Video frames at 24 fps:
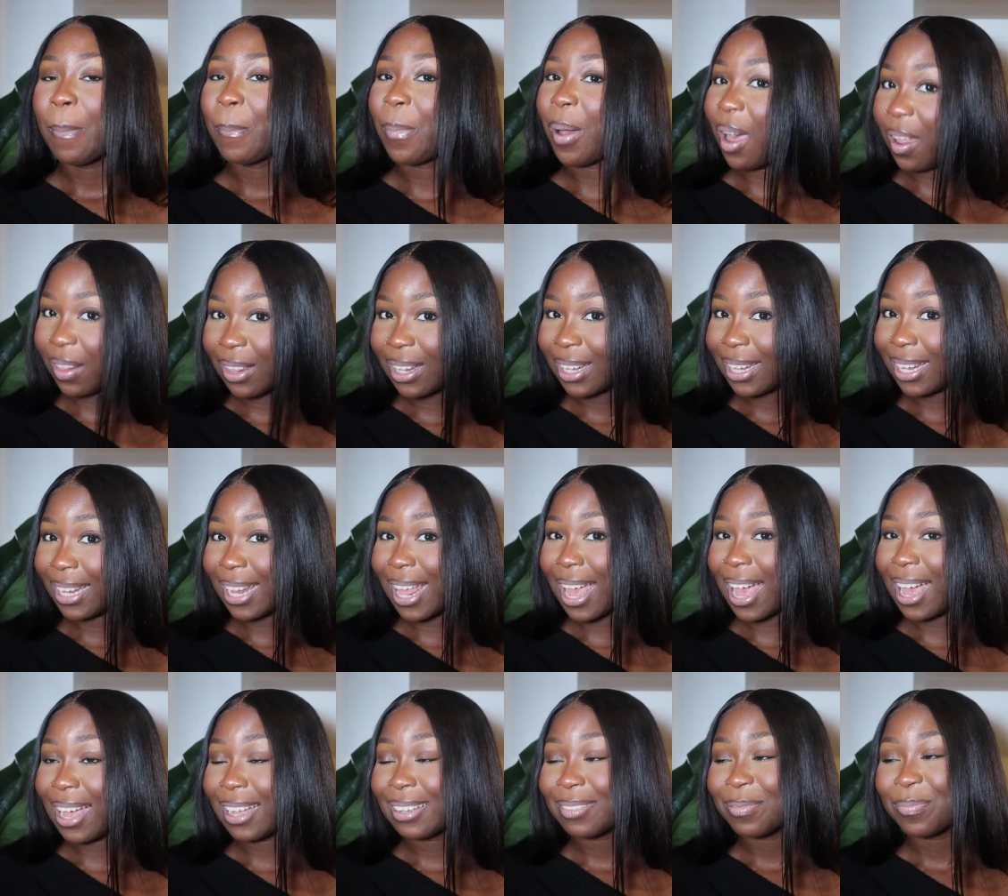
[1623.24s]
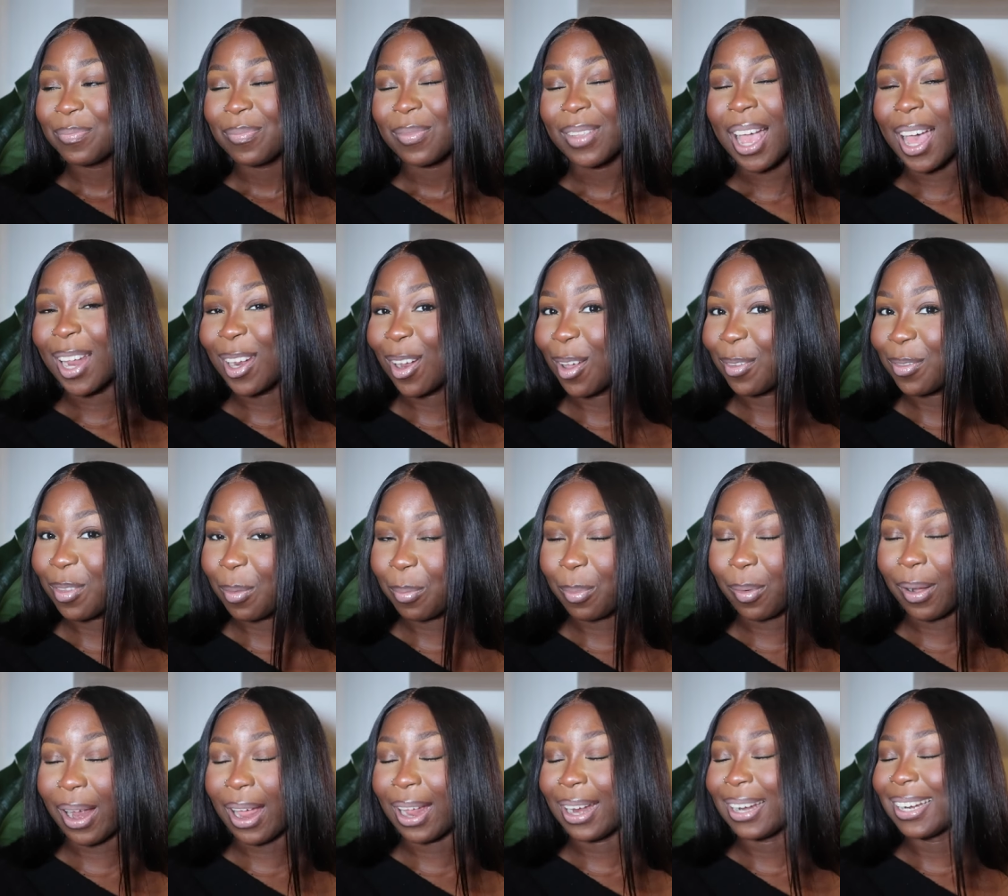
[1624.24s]
but other than that, I love the
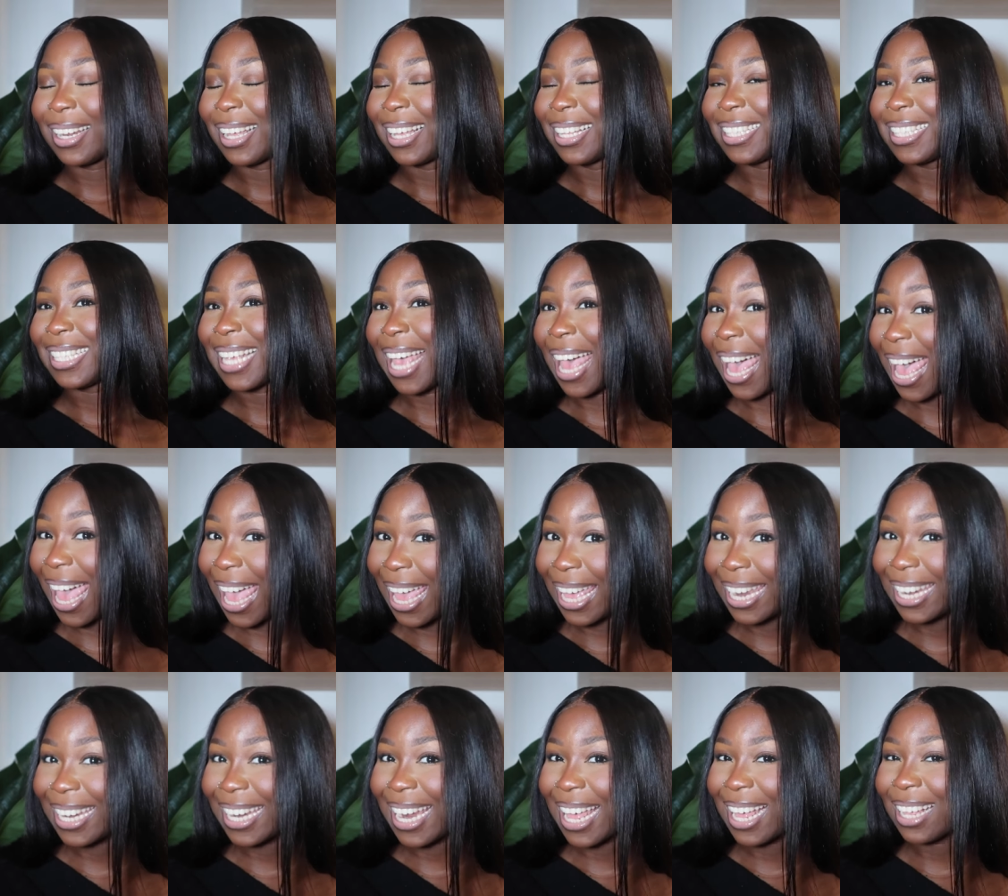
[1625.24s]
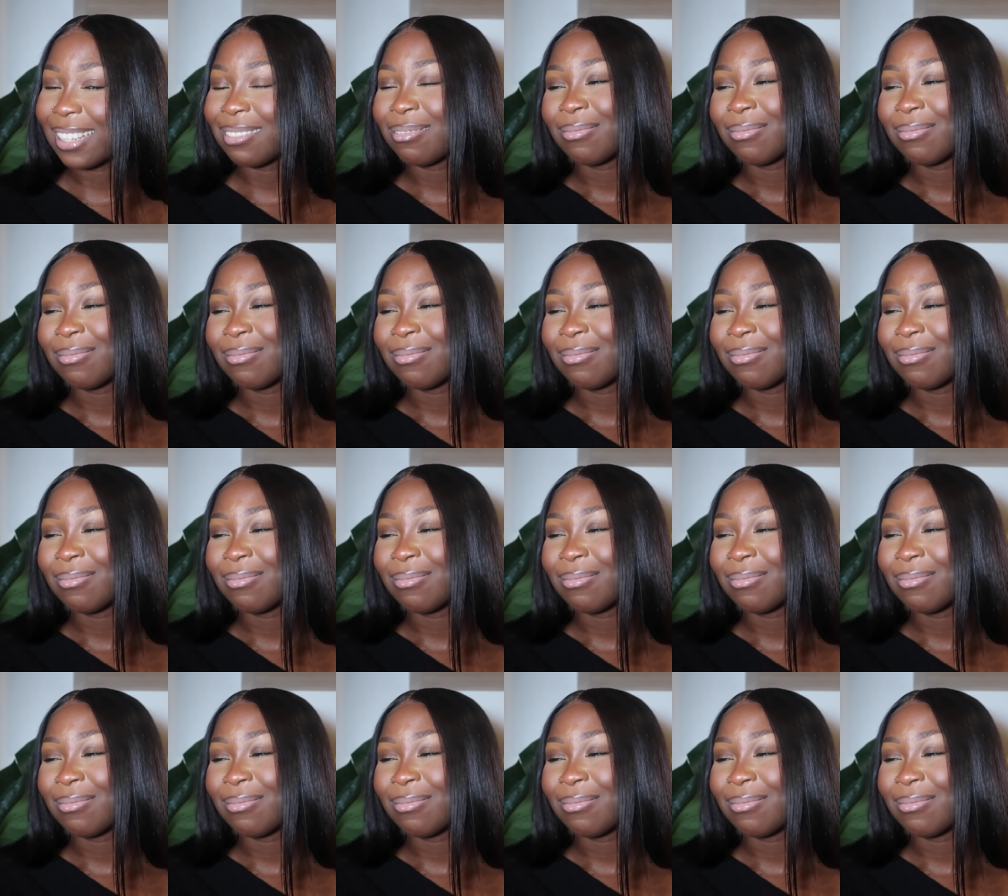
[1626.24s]
brand. 10